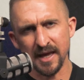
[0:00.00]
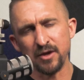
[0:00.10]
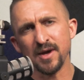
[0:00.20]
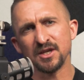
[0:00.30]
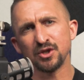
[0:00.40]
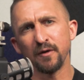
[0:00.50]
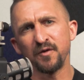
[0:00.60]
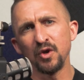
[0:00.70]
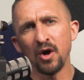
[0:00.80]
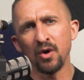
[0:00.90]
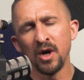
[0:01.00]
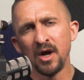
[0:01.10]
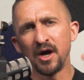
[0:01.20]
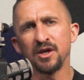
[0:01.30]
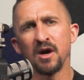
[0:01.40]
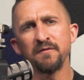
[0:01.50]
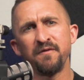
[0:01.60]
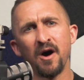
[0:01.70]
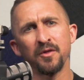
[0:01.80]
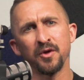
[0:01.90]
Okay, you guys. So if you know a young
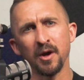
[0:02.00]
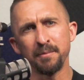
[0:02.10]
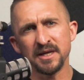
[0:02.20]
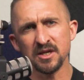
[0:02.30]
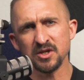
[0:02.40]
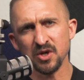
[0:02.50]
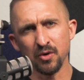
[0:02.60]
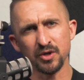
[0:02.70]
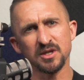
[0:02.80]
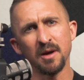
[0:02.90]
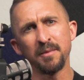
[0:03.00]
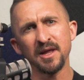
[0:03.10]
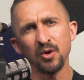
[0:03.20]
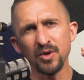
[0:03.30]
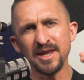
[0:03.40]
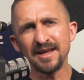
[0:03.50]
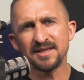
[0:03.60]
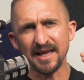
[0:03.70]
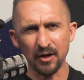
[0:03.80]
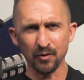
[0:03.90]
father, a business owner, somebody who needs
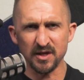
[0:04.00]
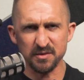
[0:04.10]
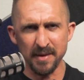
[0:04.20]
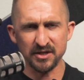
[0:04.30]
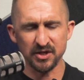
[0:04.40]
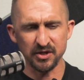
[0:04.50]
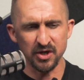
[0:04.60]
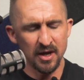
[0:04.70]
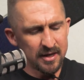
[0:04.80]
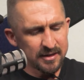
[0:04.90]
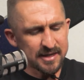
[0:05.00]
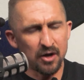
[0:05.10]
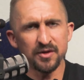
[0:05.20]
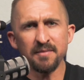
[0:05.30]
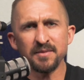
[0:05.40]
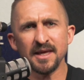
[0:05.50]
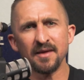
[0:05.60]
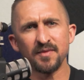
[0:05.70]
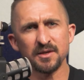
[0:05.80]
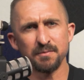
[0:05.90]
to hear this message, tell them to
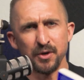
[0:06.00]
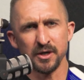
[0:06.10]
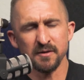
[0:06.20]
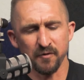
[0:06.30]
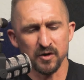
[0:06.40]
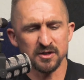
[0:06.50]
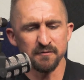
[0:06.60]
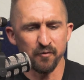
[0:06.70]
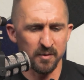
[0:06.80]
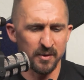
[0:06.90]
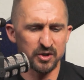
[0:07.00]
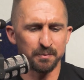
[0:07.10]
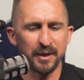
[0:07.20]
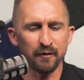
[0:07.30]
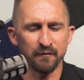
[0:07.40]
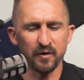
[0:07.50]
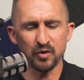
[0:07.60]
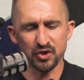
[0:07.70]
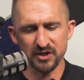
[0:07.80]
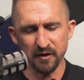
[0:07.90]
get this book first and foremost, Be Your
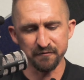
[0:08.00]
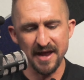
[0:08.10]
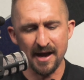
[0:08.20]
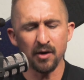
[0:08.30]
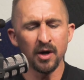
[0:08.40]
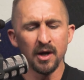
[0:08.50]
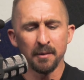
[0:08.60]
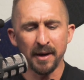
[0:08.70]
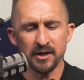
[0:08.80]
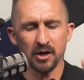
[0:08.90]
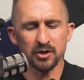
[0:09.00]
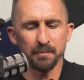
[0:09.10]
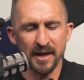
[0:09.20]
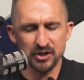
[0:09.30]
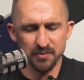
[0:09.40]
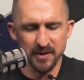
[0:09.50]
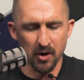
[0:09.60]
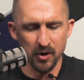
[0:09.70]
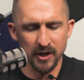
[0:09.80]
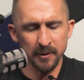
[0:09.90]
Future Self Now by Dr. Benjamin
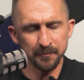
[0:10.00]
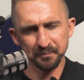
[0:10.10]
Hardy,